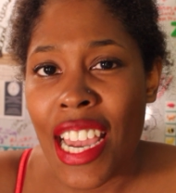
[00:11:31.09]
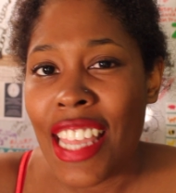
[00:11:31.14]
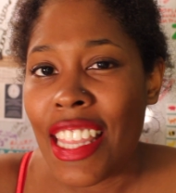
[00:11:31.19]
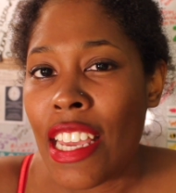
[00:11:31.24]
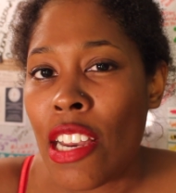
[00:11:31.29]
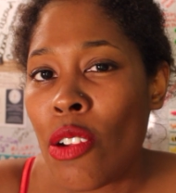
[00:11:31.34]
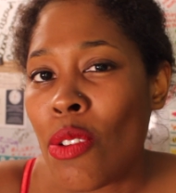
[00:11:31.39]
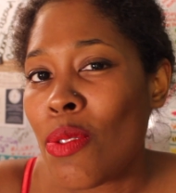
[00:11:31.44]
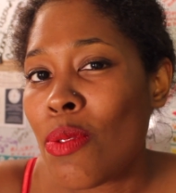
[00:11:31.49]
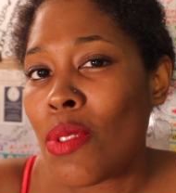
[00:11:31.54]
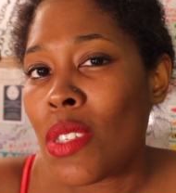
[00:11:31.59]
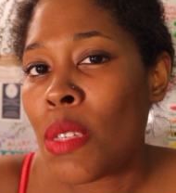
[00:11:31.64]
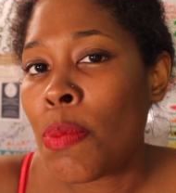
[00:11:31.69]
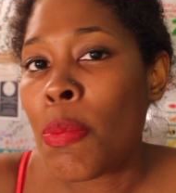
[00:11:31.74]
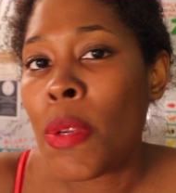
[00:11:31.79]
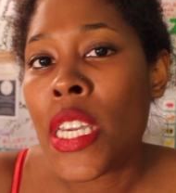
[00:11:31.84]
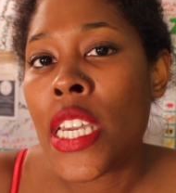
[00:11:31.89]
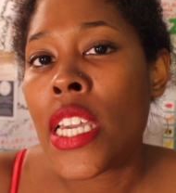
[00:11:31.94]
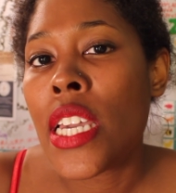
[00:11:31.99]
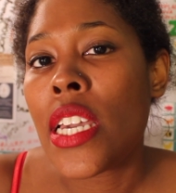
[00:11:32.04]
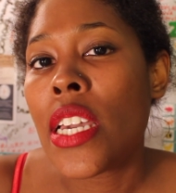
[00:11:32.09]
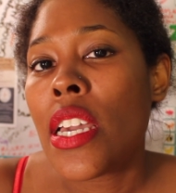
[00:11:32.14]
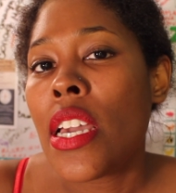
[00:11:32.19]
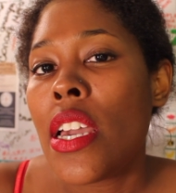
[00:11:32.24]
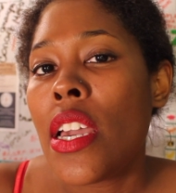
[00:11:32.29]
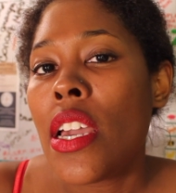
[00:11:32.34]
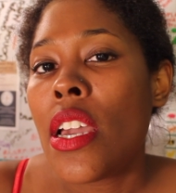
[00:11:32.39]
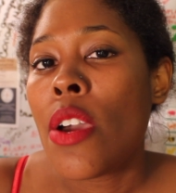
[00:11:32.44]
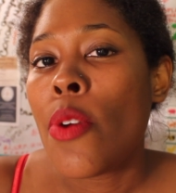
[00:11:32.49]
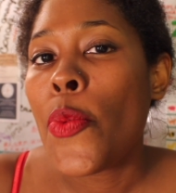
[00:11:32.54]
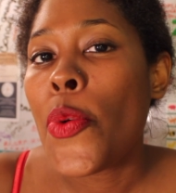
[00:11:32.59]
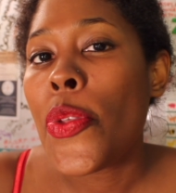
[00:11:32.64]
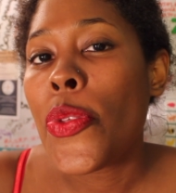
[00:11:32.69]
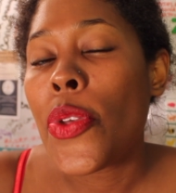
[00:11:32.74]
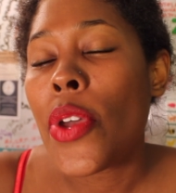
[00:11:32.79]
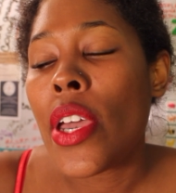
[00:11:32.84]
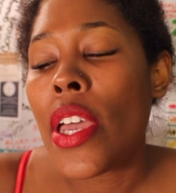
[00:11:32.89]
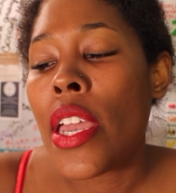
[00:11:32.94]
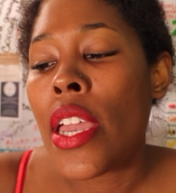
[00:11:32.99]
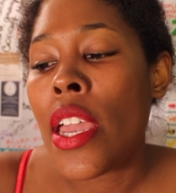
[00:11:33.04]
they don't speak
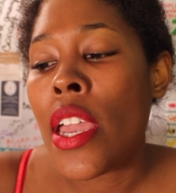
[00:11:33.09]
without